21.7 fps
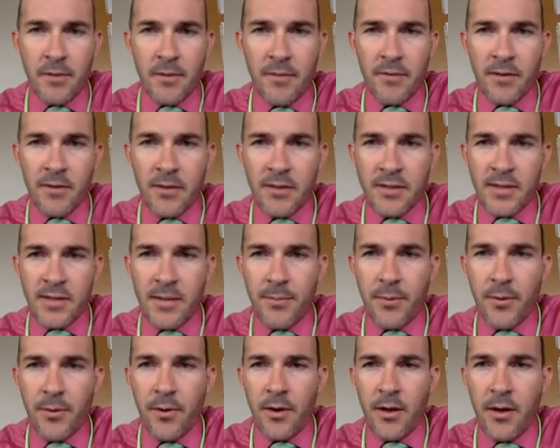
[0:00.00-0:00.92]
For
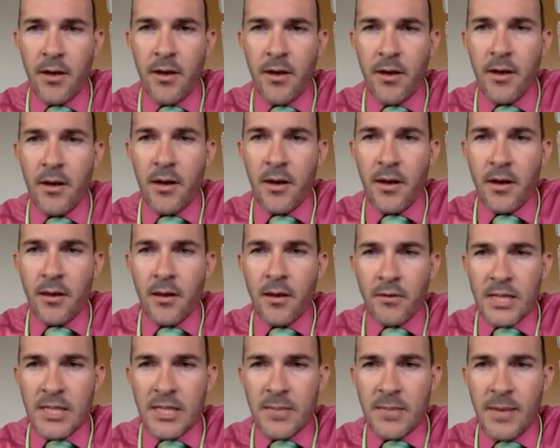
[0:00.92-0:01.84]
example,
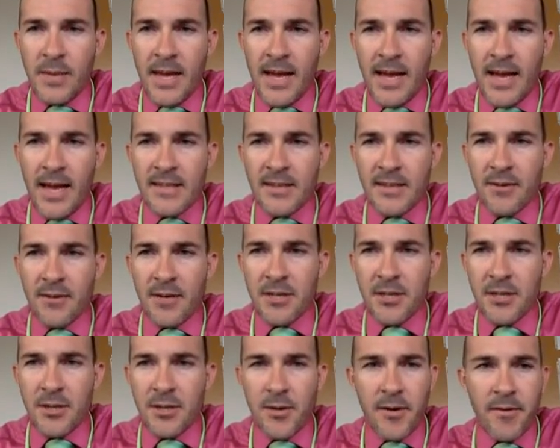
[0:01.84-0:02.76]
the recipe has a
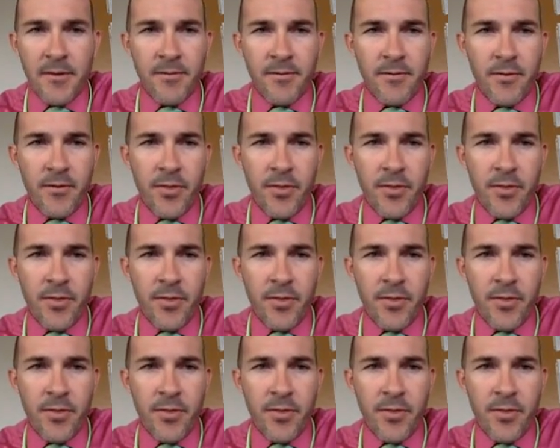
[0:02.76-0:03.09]
ratio of